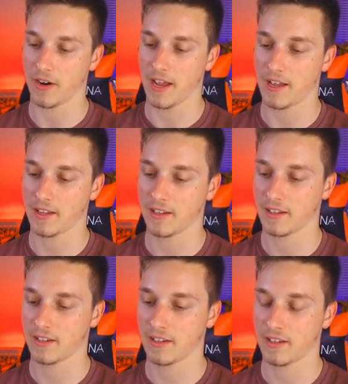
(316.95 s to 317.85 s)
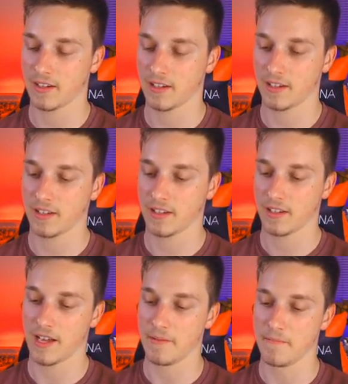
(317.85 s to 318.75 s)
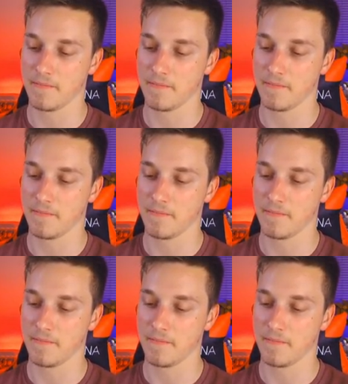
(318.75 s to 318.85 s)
Rare.